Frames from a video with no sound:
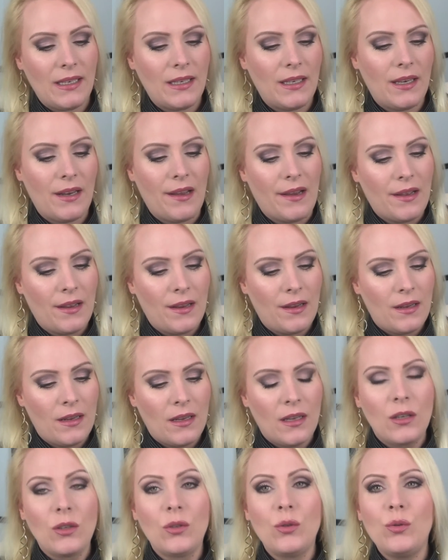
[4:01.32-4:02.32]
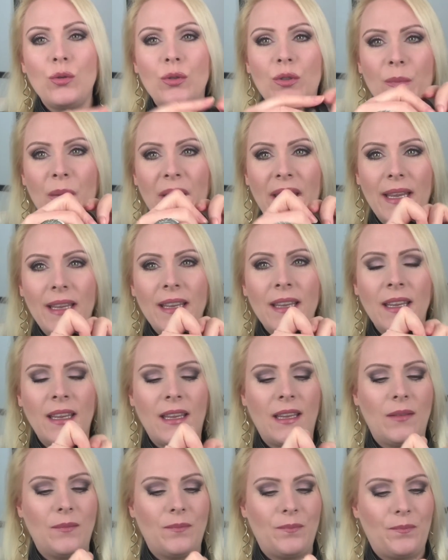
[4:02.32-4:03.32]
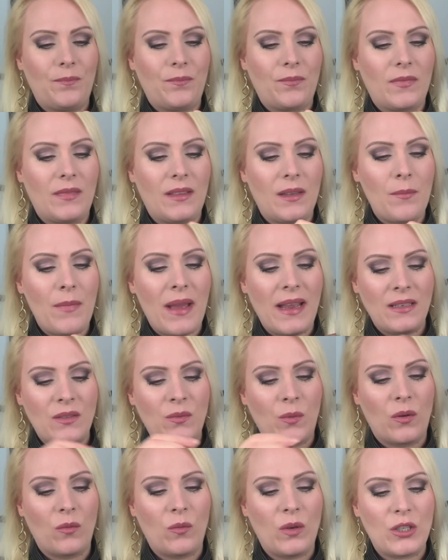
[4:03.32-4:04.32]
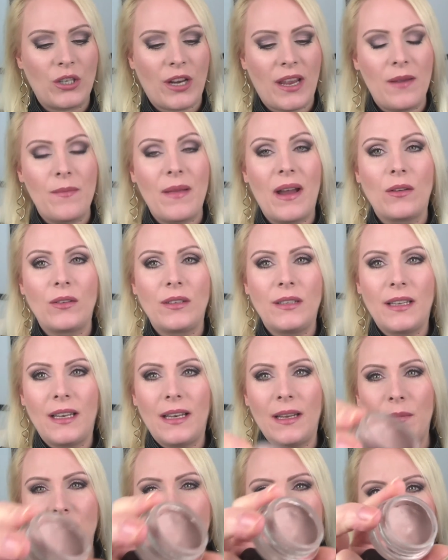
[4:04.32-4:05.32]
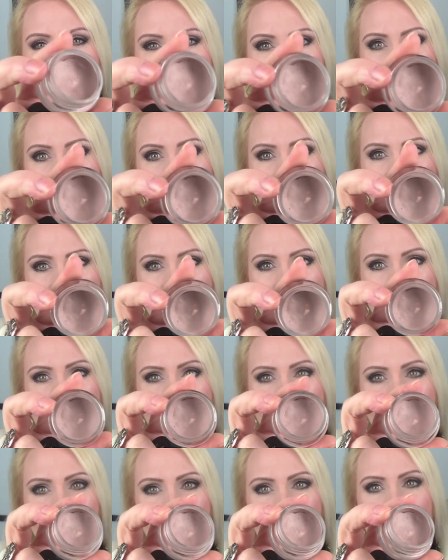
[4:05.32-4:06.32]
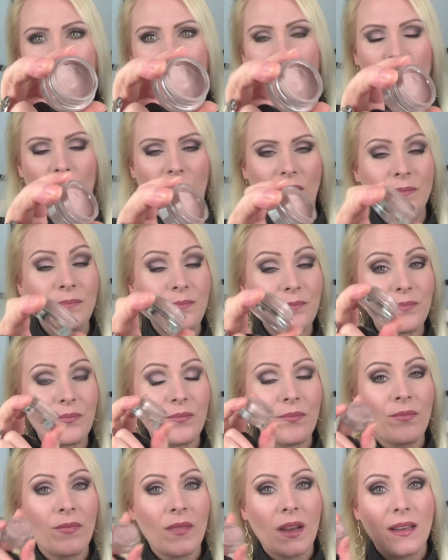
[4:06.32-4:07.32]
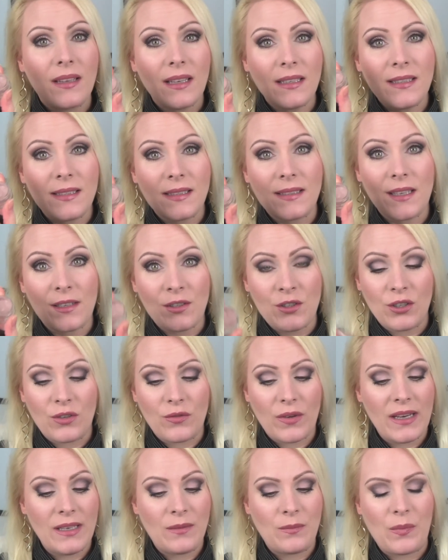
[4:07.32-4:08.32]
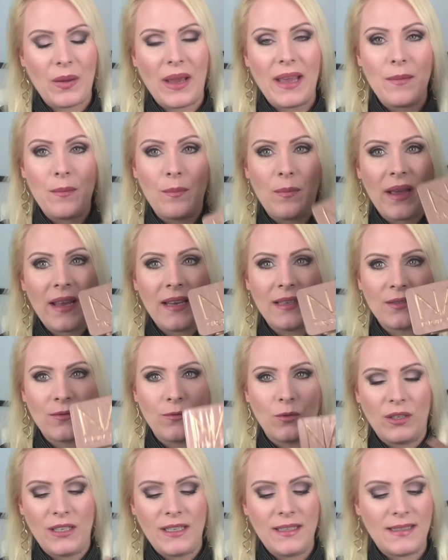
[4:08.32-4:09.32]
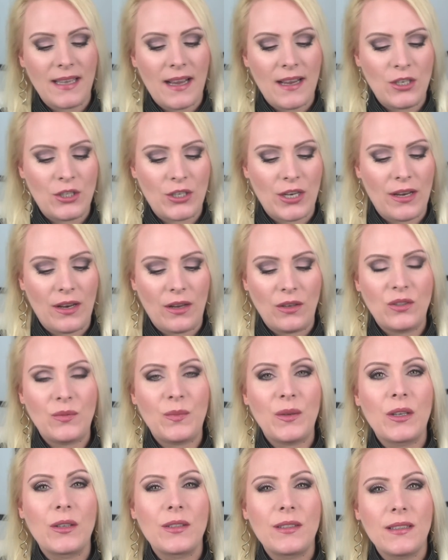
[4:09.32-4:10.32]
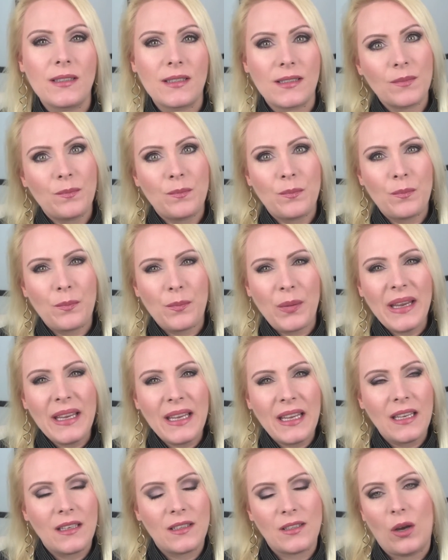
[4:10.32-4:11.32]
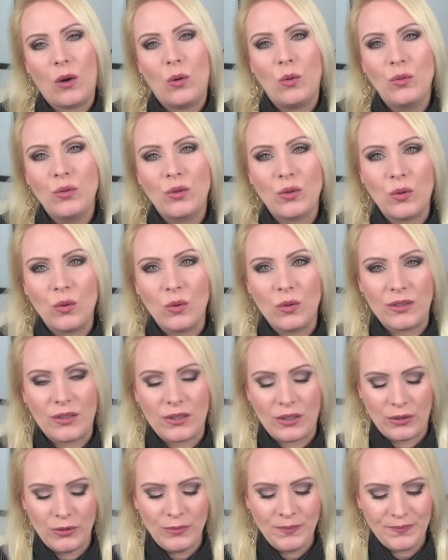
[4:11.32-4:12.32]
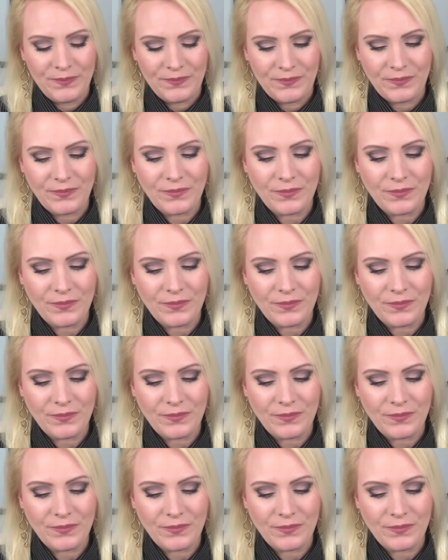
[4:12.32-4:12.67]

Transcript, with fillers: in nude pink, the matte one which came out in a limited edition, the pink one. This is such a great base for these eyeshadows because it's pinky toned also.